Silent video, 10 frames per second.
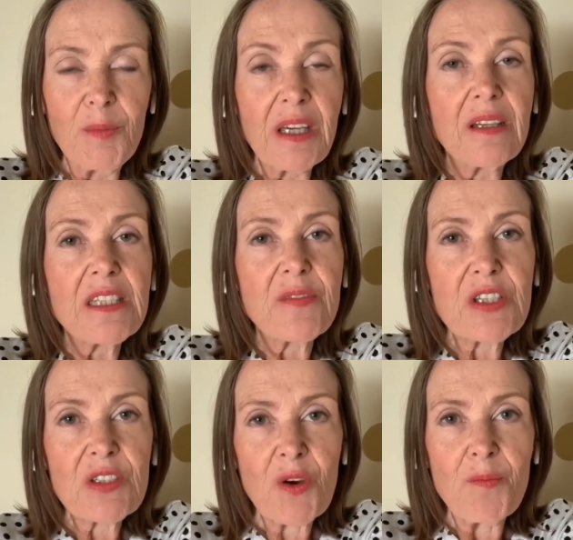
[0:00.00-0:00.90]
Because for
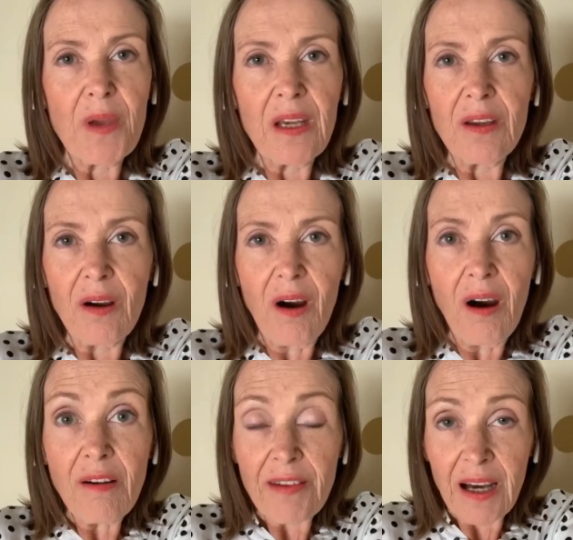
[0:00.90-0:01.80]
so many
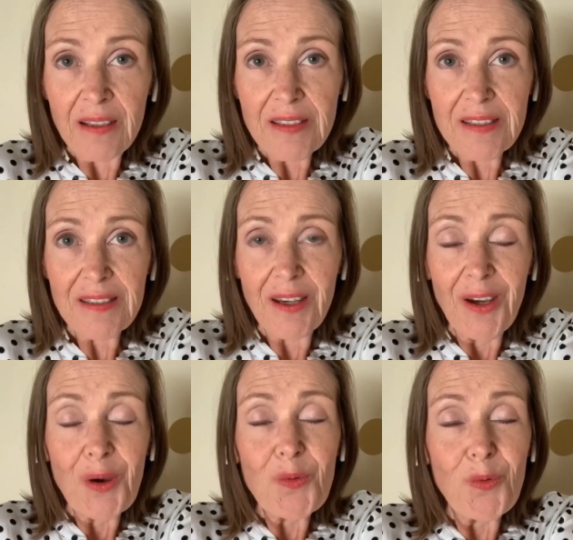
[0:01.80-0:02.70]
of us
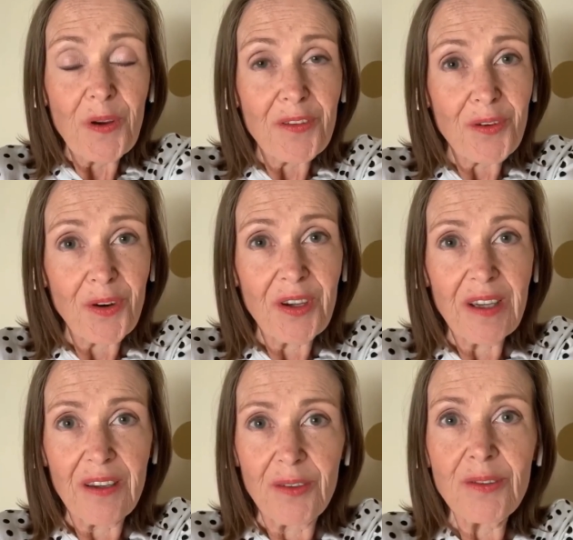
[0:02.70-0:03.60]
with
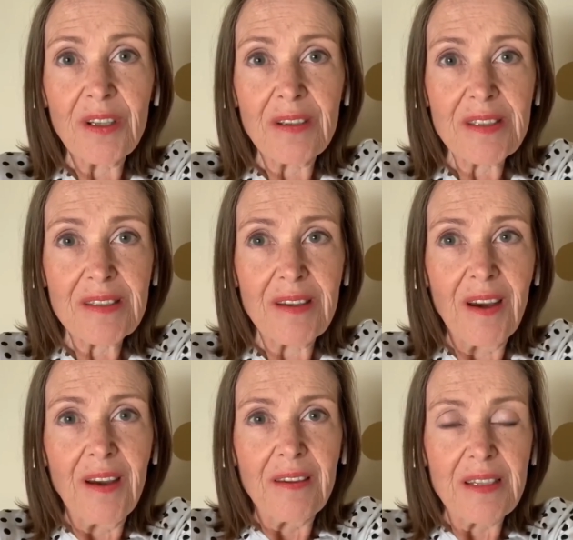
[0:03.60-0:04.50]
chronic illness,
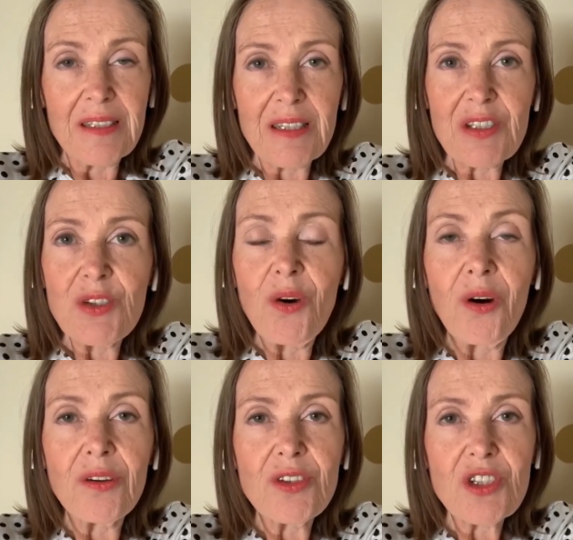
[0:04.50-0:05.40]
this is
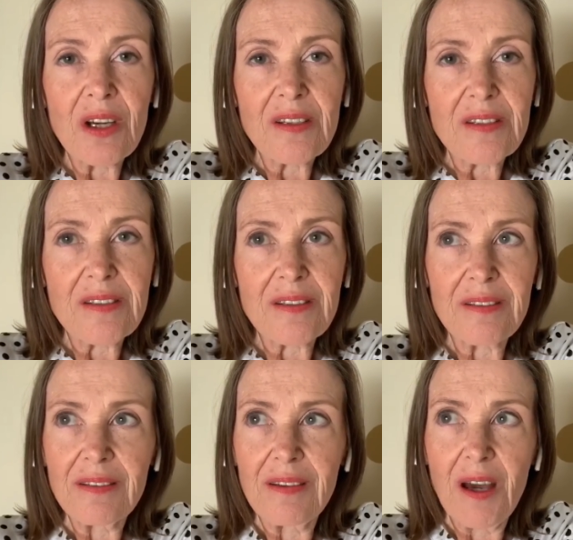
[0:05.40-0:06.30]
not
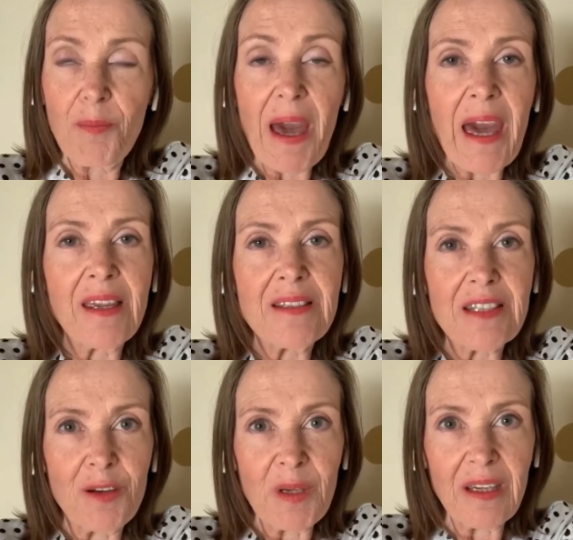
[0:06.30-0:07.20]
just a
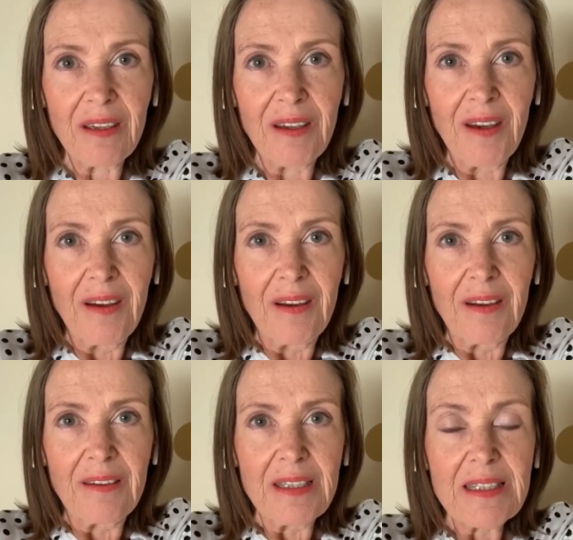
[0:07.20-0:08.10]
pandemic.
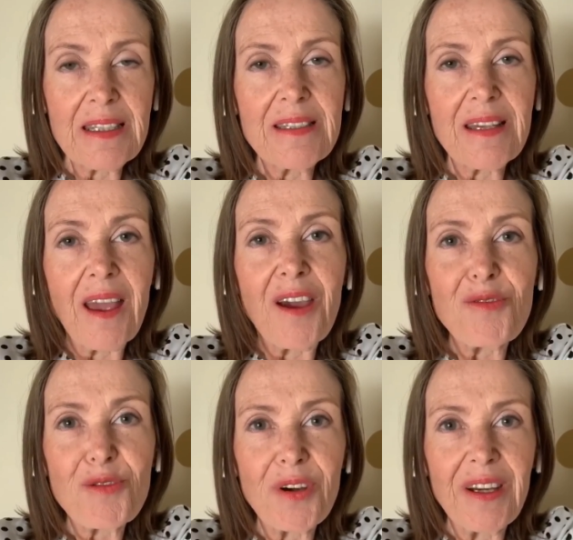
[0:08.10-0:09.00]
This is
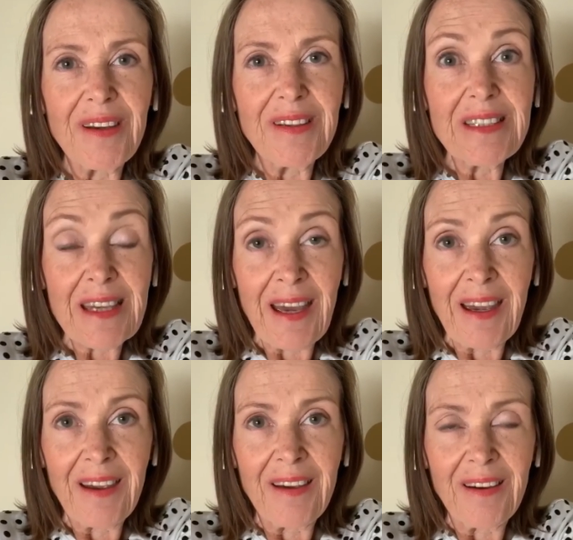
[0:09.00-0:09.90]
every
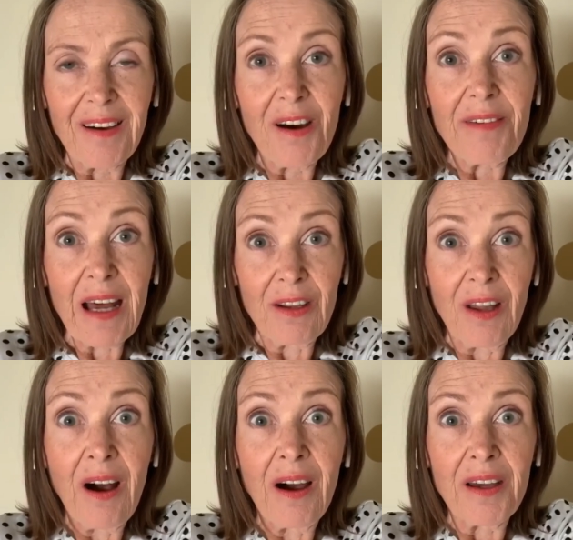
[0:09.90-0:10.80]
day of our
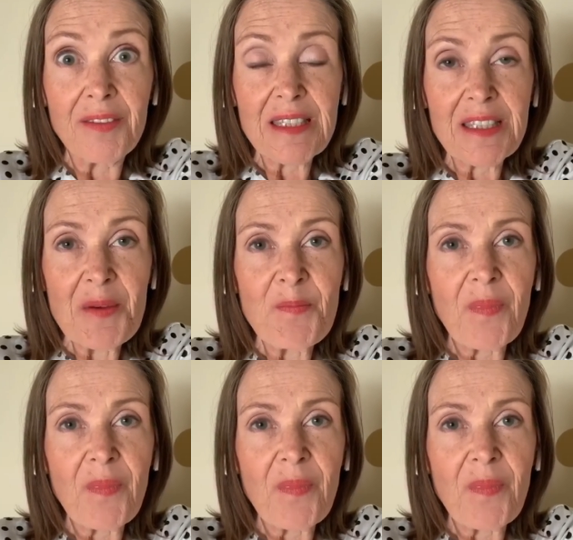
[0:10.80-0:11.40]
lives.